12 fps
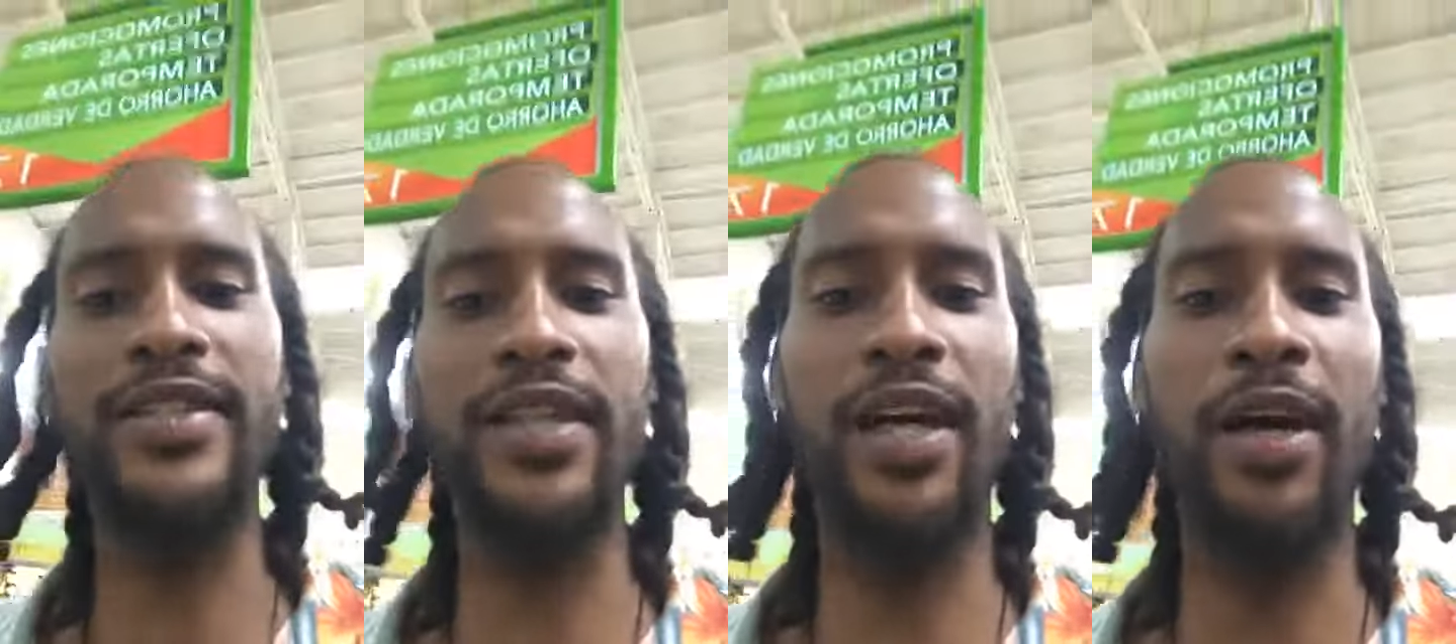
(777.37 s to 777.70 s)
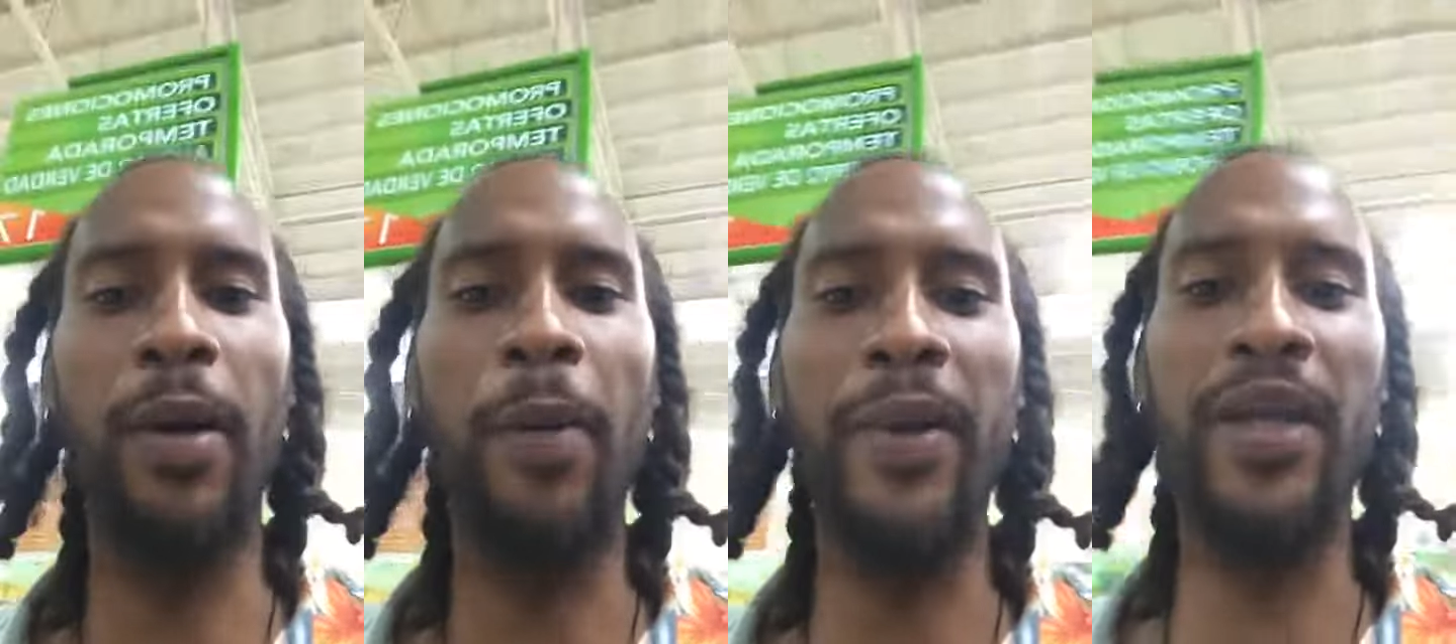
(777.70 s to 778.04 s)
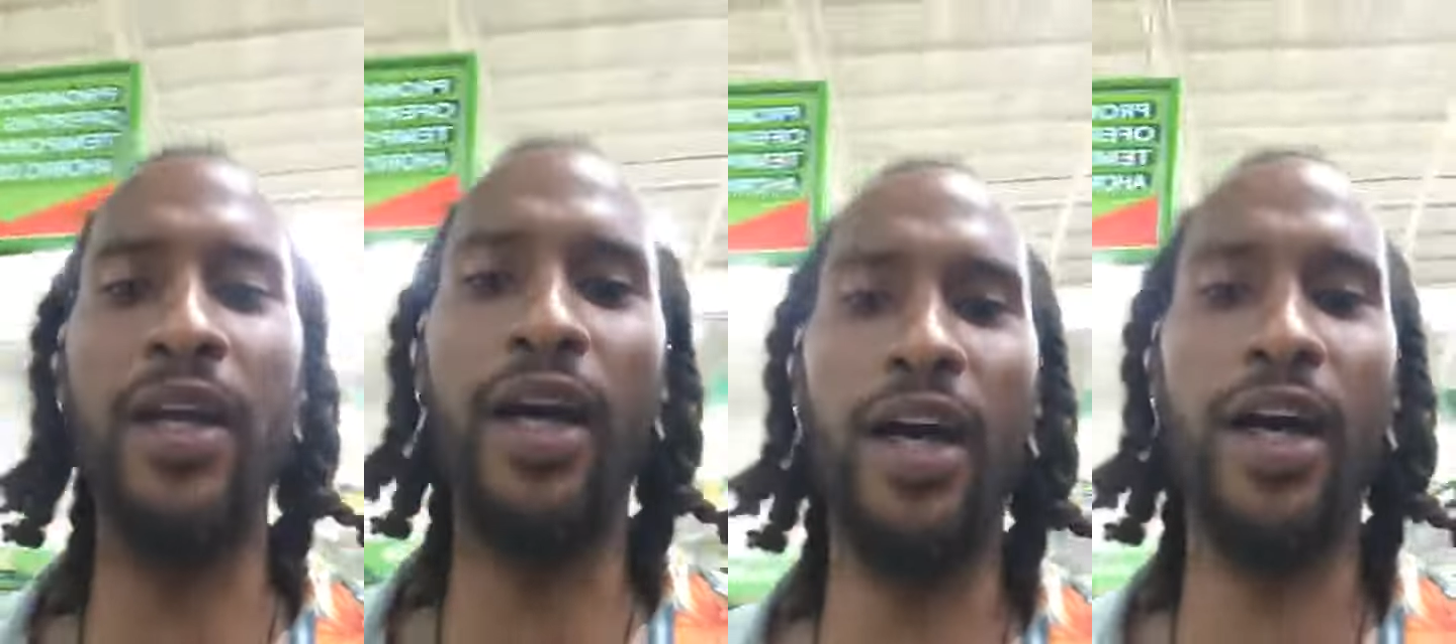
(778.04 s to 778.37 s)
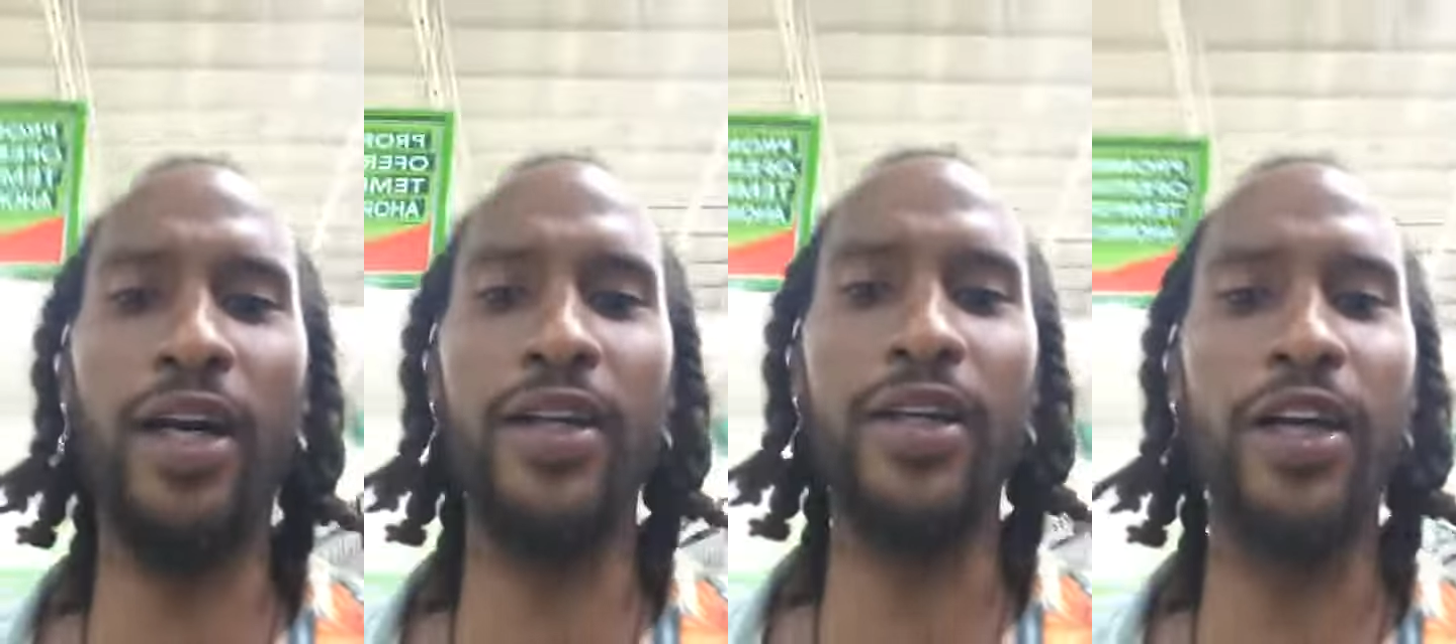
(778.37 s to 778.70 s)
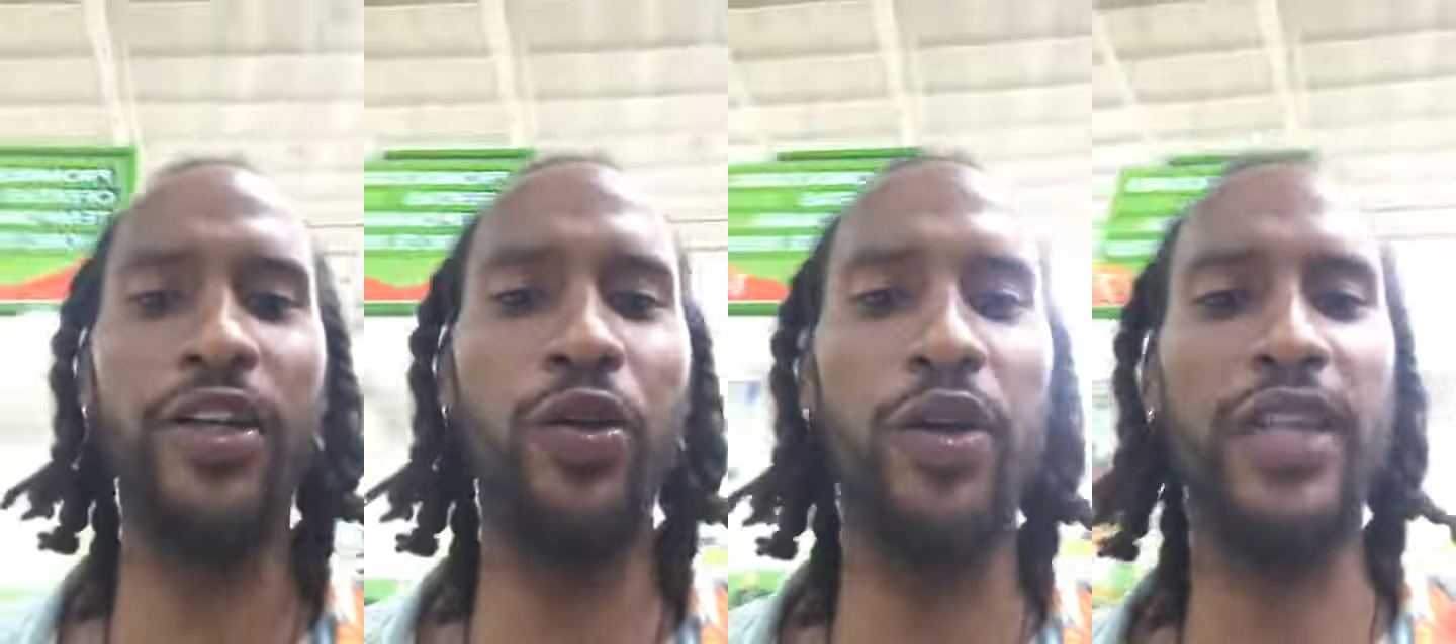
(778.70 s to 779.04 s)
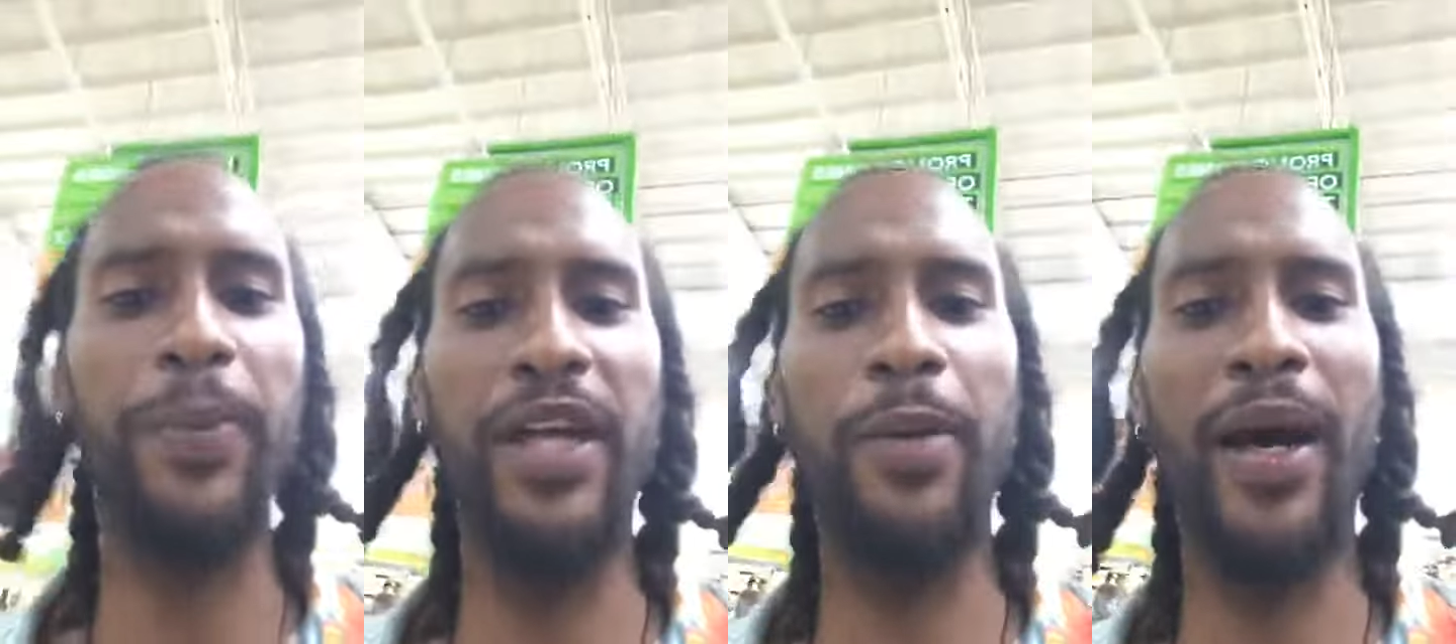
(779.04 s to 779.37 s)
I'm in Honduras.
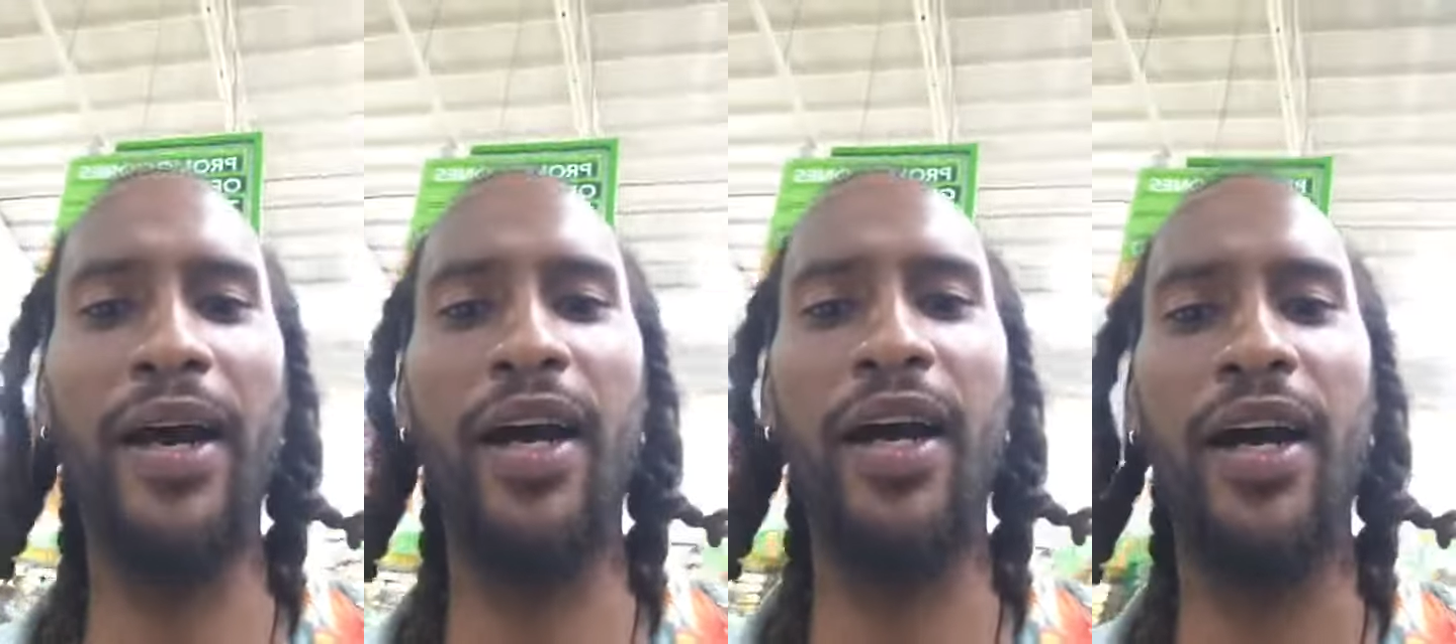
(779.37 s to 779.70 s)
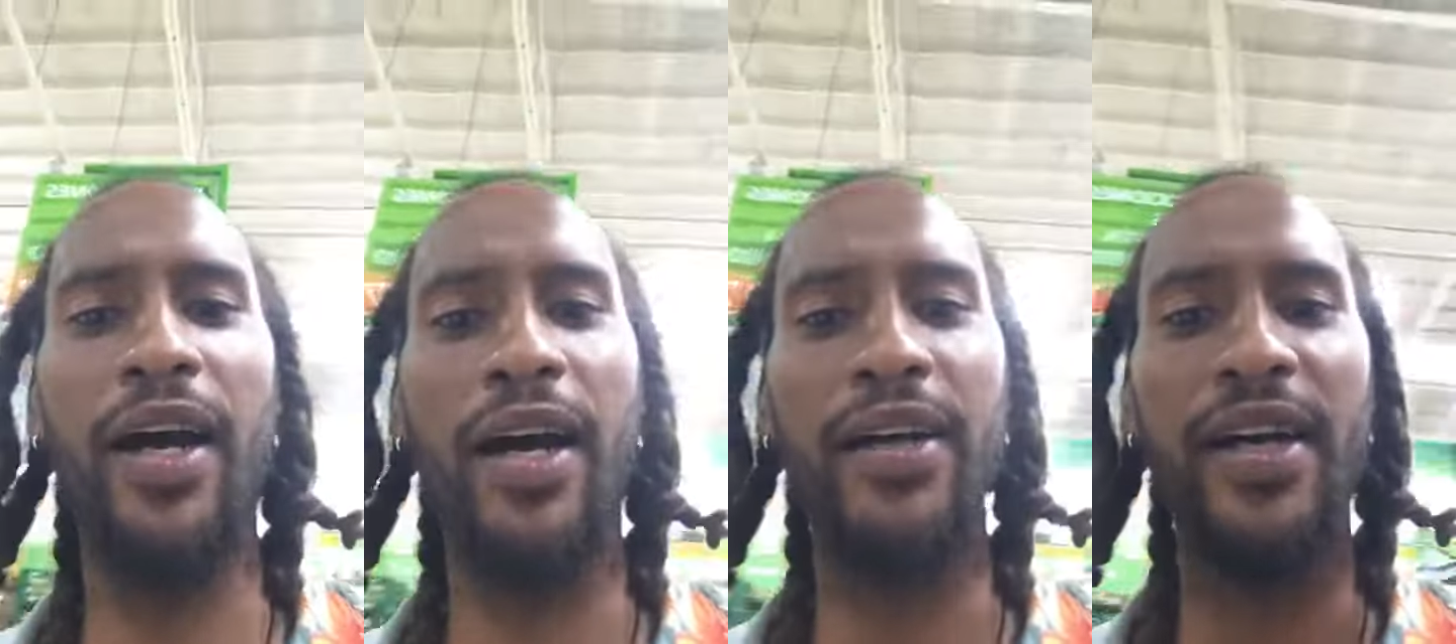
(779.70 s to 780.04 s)
I've been here about